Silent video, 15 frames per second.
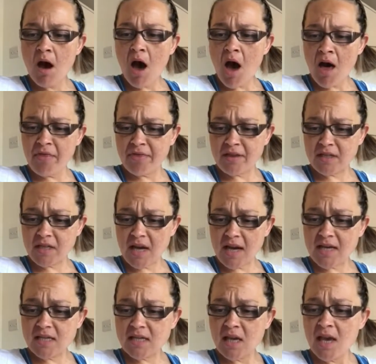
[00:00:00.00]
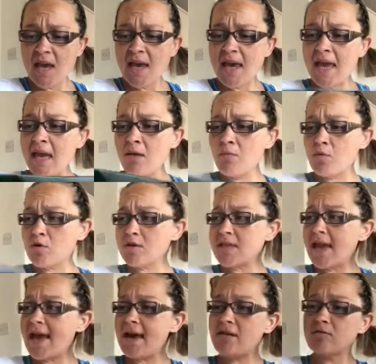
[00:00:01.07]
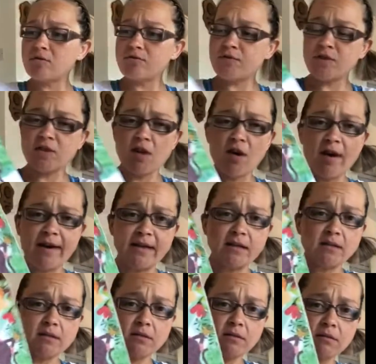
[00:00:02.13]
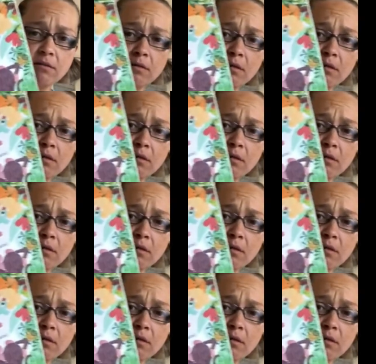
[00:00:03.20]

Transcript: Other days it was out of sight.